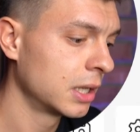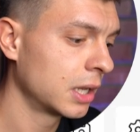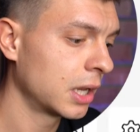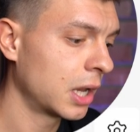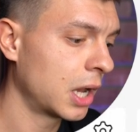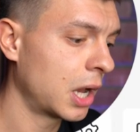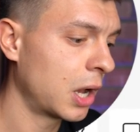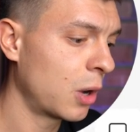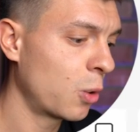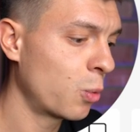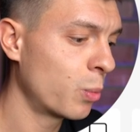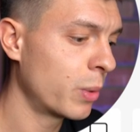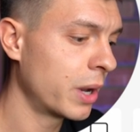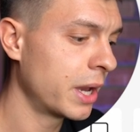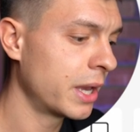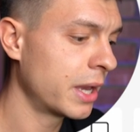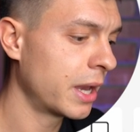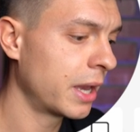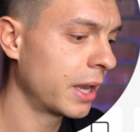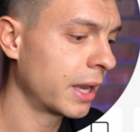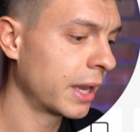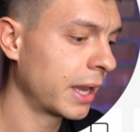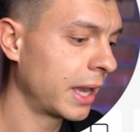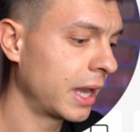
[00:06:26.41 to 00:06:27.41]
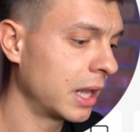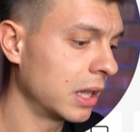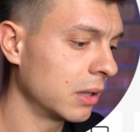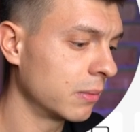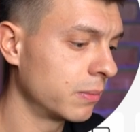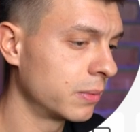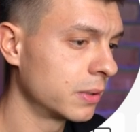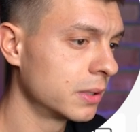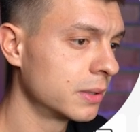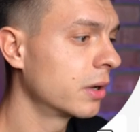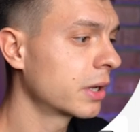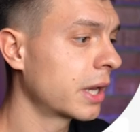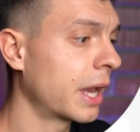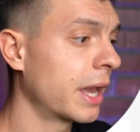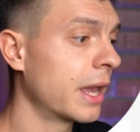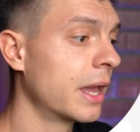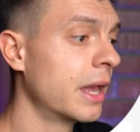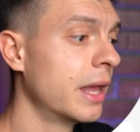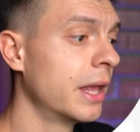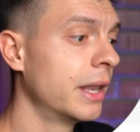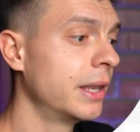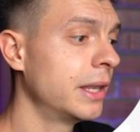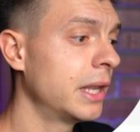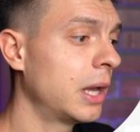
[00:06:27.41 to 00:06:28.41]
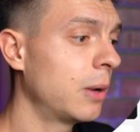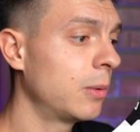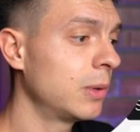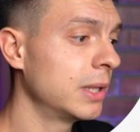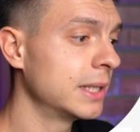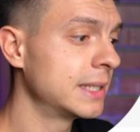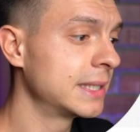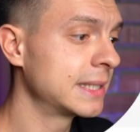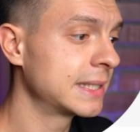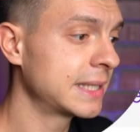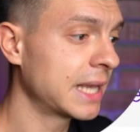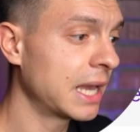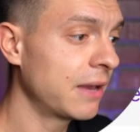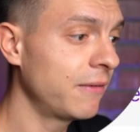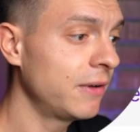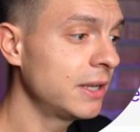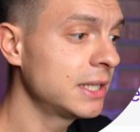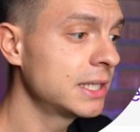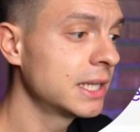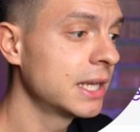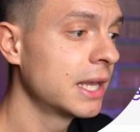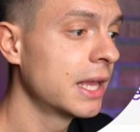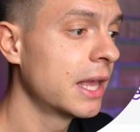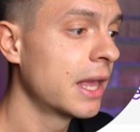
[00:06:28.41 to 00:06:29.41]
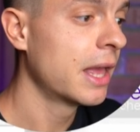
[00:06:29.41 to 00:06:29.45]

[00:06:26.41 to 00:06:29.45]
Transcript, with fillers: How may I help? Okay, now let's save it.